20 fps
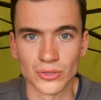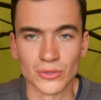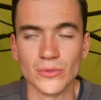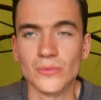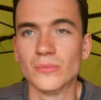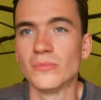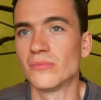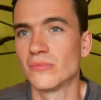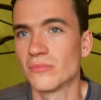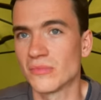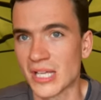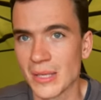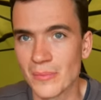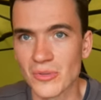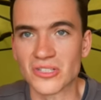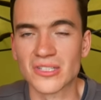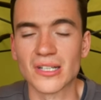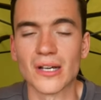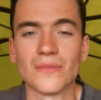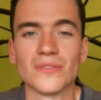to keep
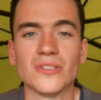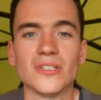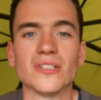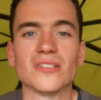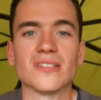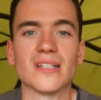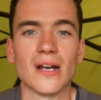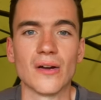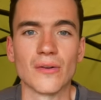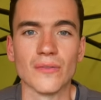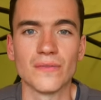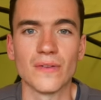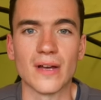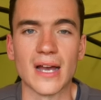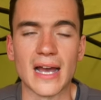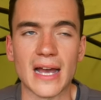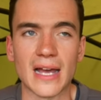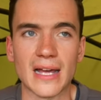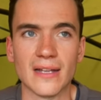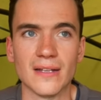yourself to yourself
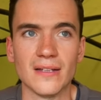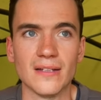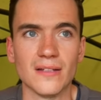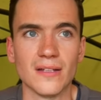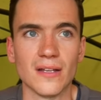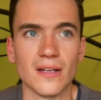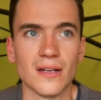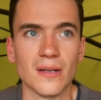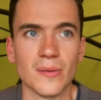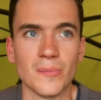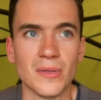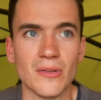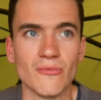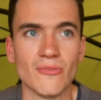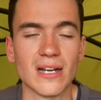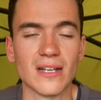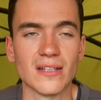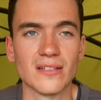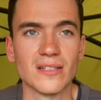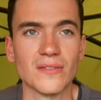and be
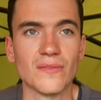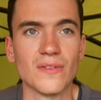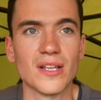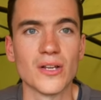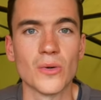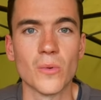relatively